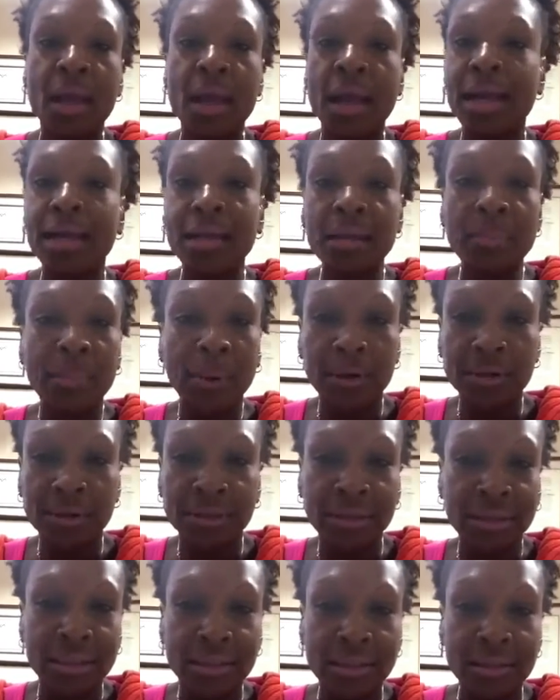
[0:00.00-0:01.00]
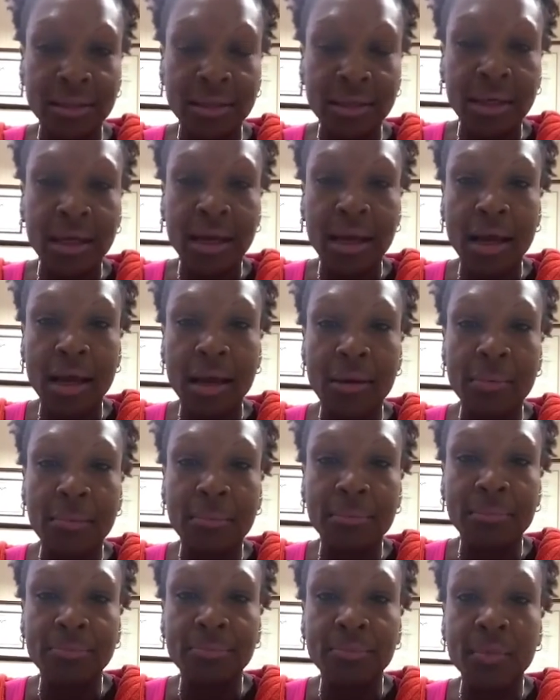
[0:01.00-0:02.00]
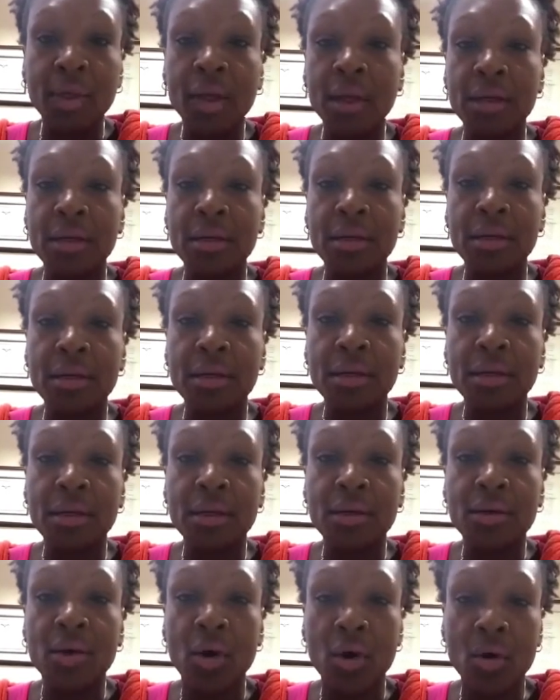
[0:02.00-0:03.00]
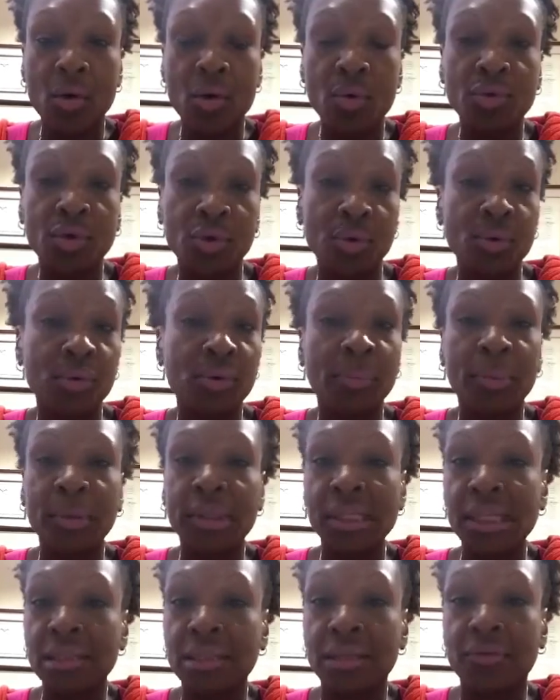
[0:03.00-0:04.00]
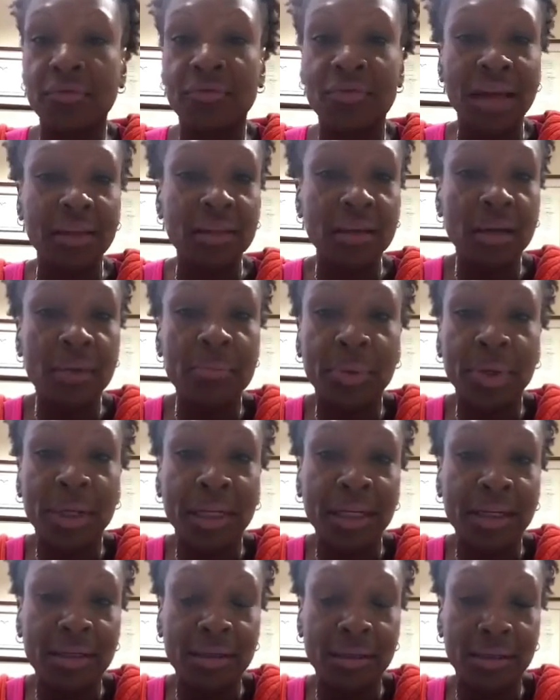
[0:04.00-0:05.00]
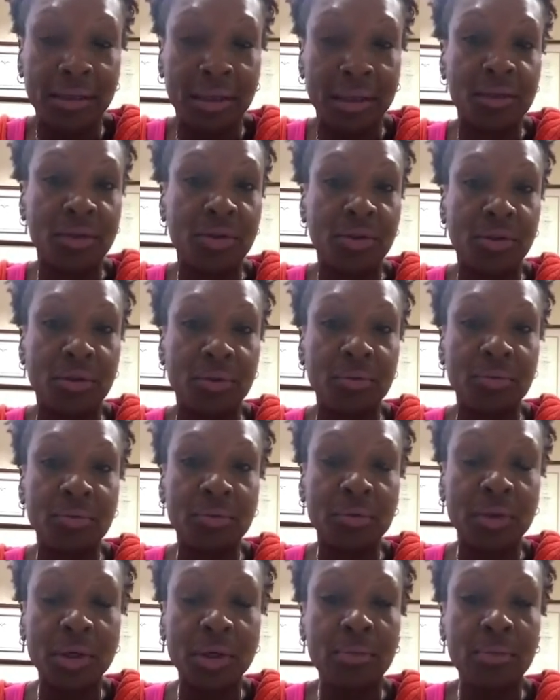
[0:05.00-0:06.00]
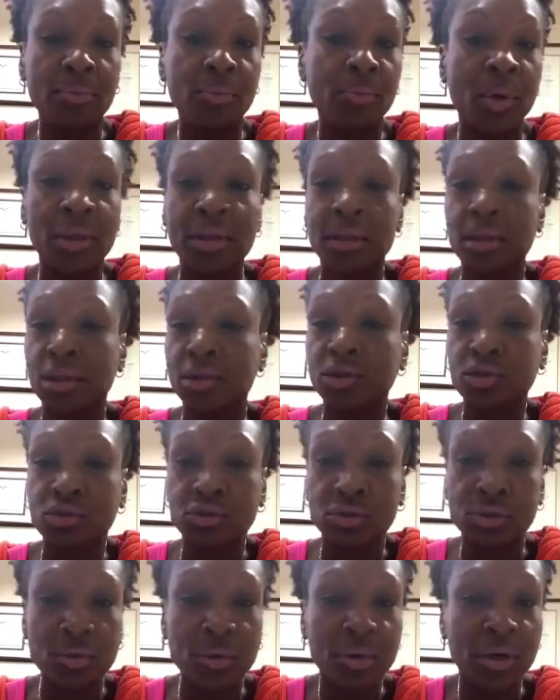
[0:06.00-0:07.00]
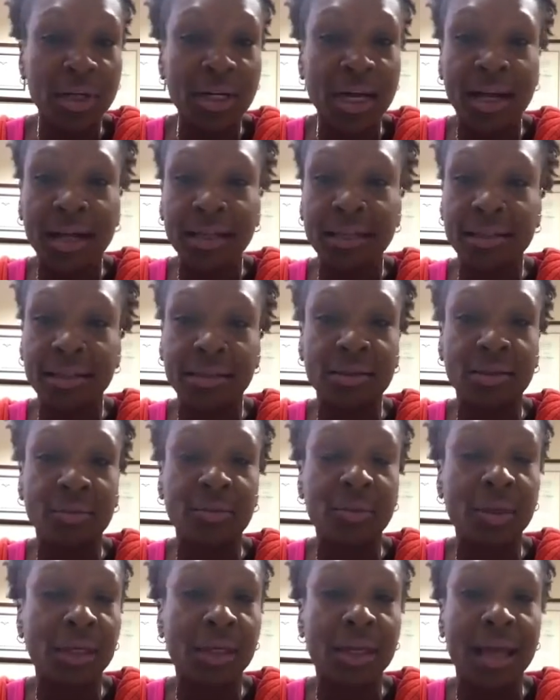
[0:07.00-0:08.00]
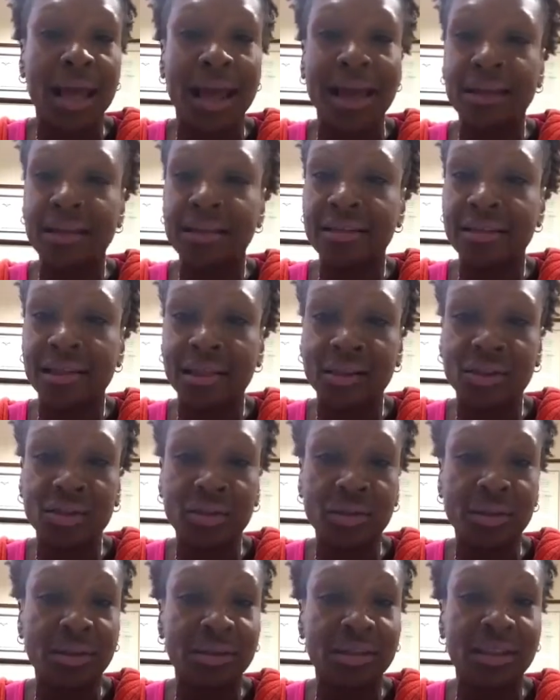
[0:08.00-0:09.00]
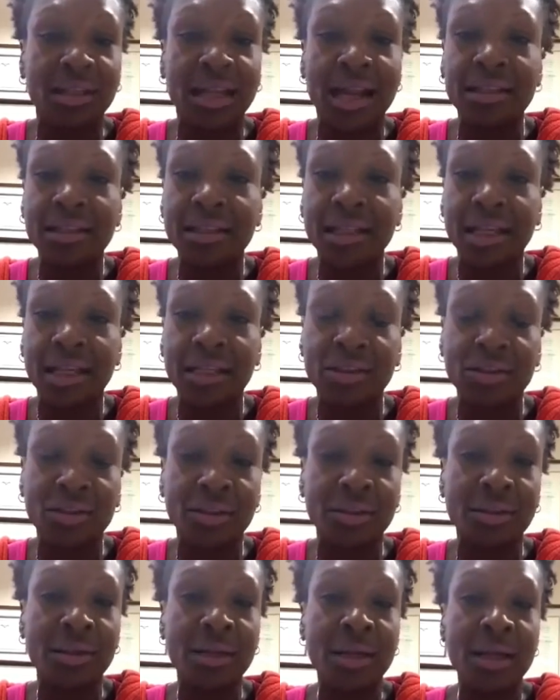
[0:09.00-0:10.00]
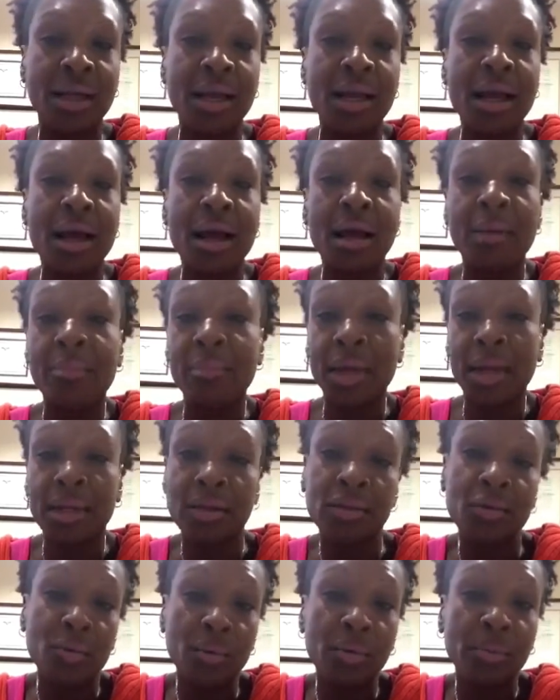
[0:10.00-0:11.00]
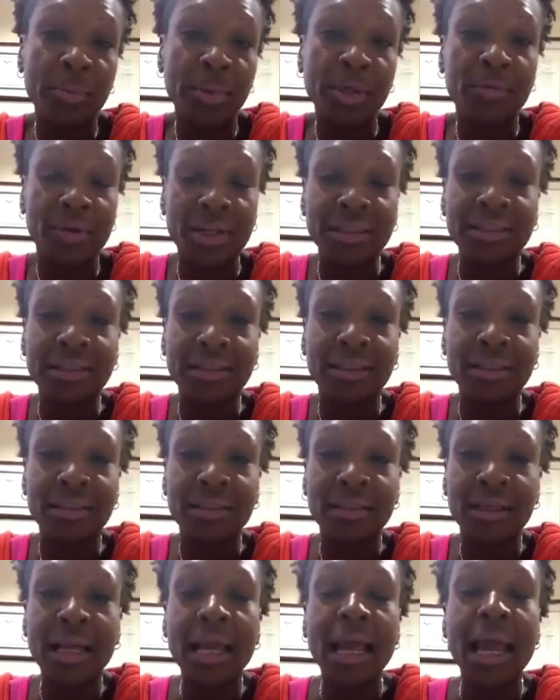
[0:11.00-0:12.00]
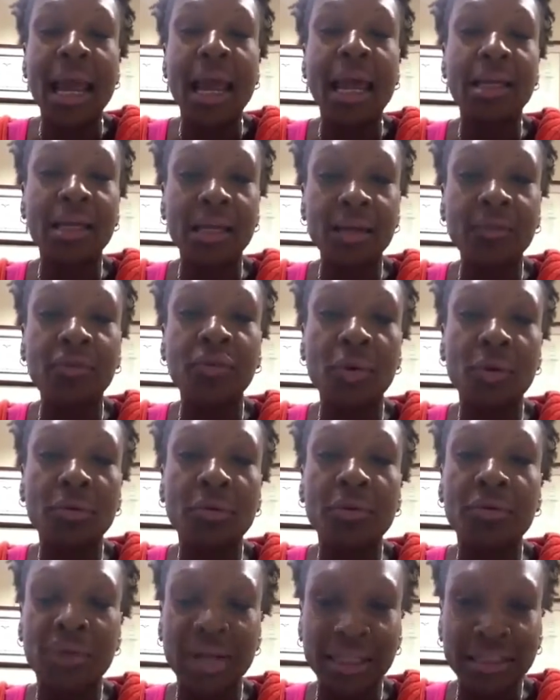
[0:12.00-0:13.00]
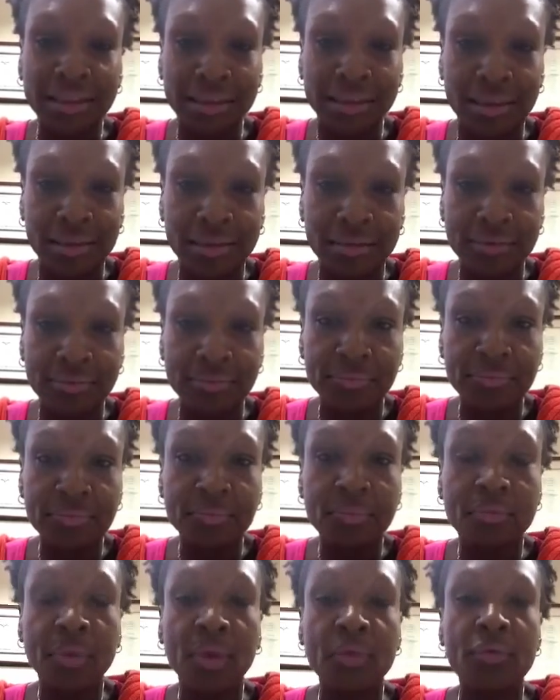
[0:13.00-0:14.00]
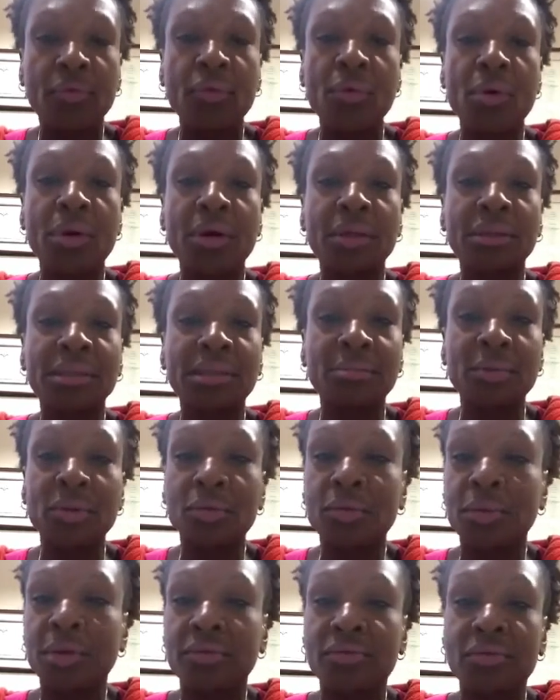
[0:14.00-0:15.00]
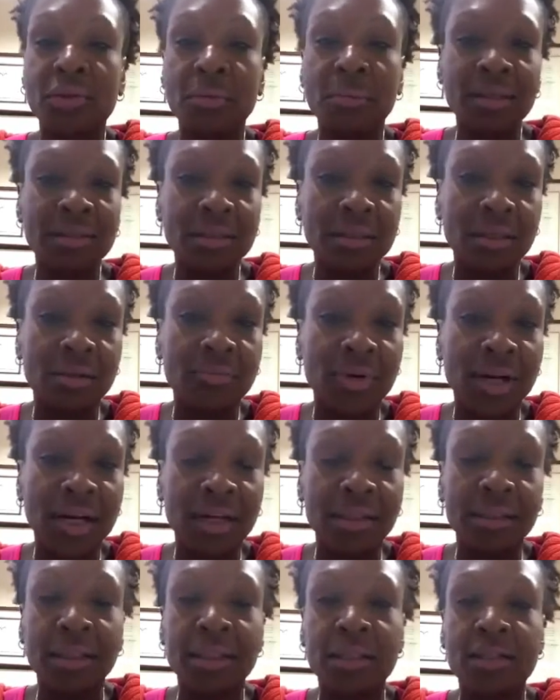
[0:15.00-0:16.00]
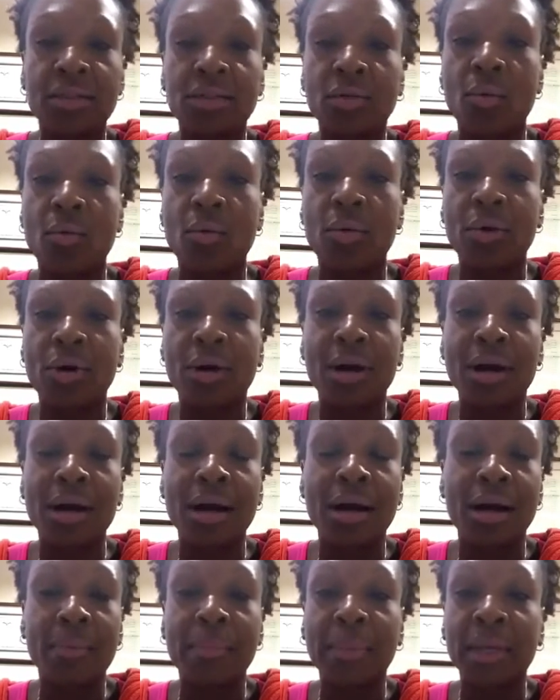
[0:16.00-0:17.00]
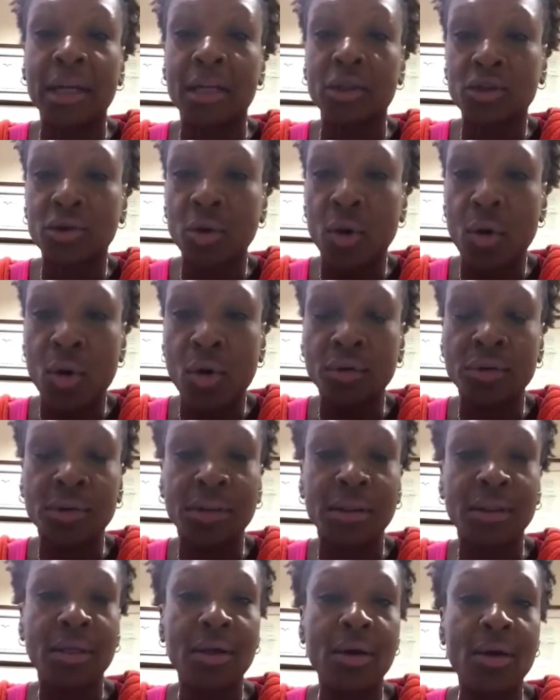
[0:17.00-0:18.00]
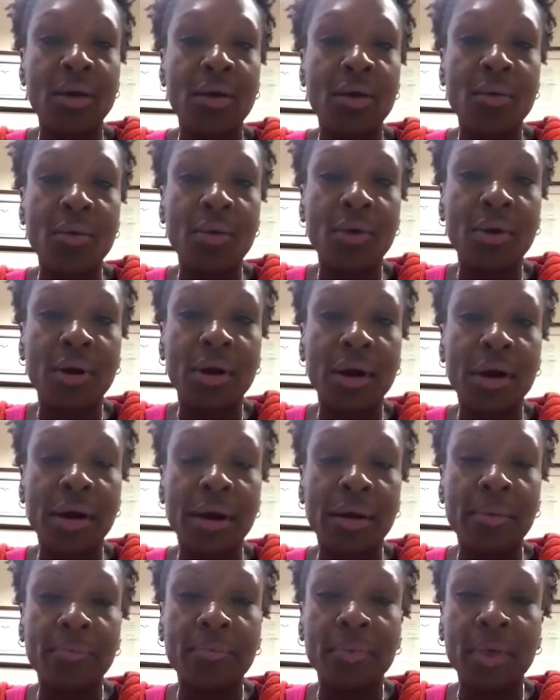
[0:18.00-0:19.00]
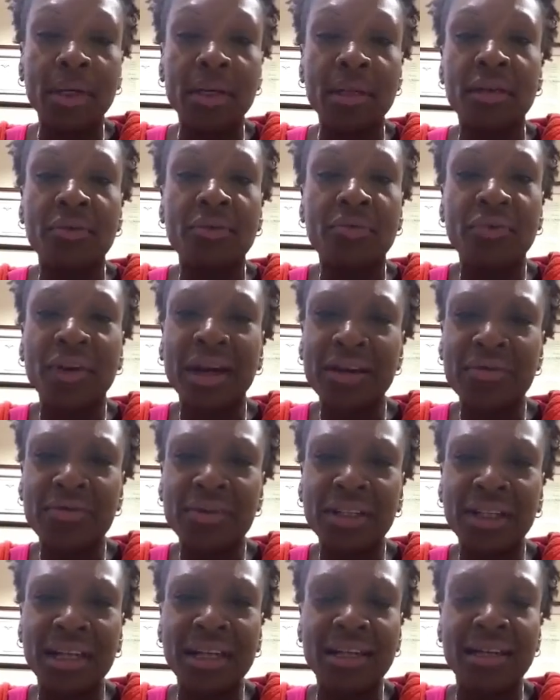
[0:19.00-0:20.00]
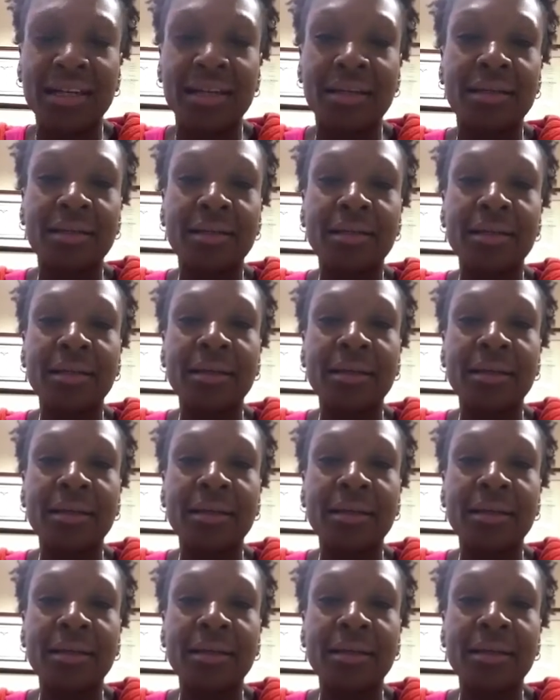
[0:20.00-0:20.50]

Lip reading: Any person can go to the police and file a complaint against you, whether it's true or not. It's only an accusation, it's an allegation, and you will be arrested. And if you're arrested for some sort of domestic violence or an assault or anything fight-related,